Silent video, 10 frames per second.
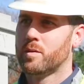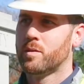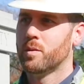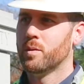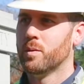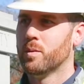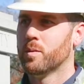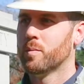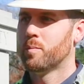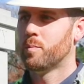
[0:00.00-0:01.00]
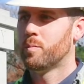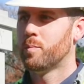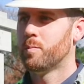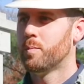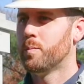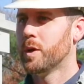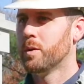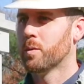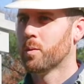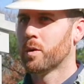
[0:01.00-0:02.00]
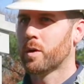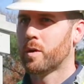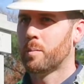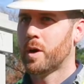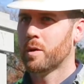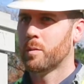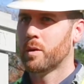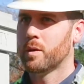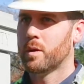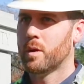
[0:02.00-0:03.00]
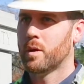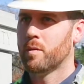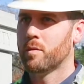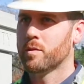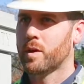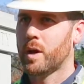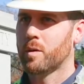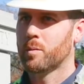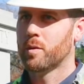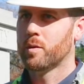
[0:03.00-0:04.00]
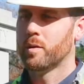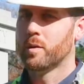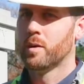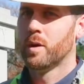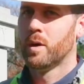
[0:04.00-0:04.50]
To be doing work on a monument uh, of this caliber and